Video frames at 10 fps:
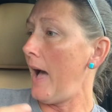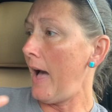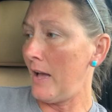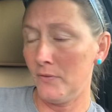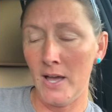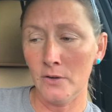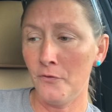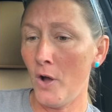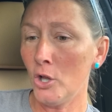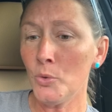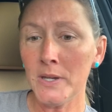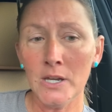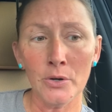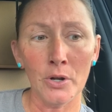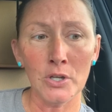I've got a following
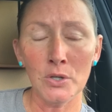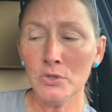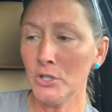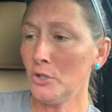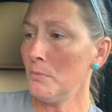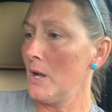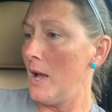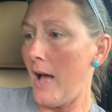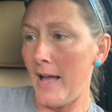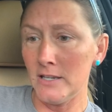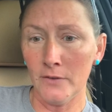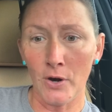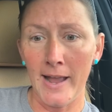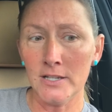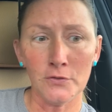here on YouTube. I never
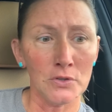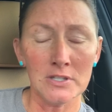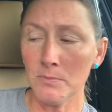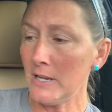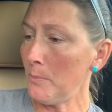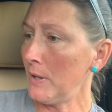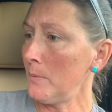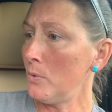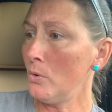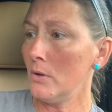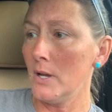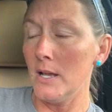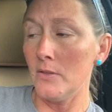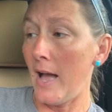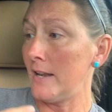asked for this many people.
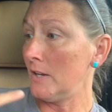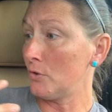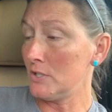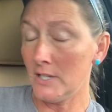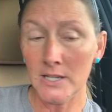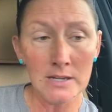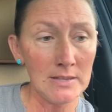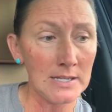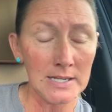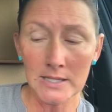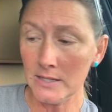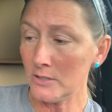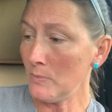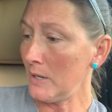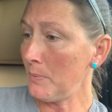I never did anything to get
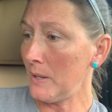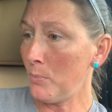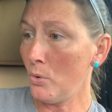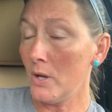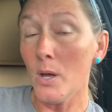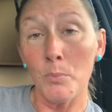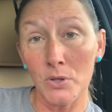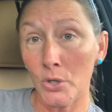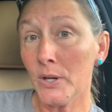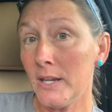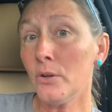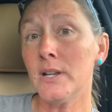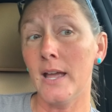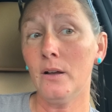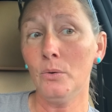this many people, but they're here
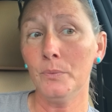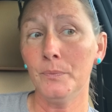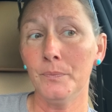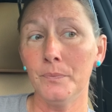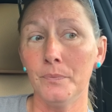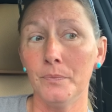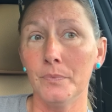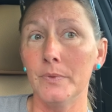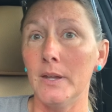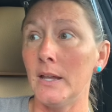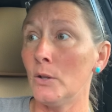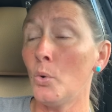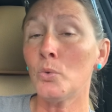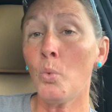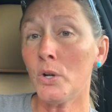now. And
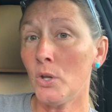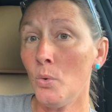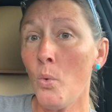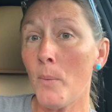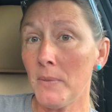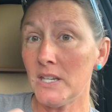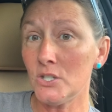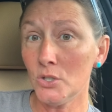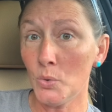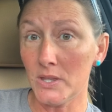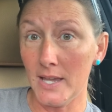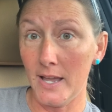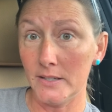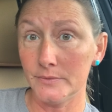Lord, what do you want me to do with that?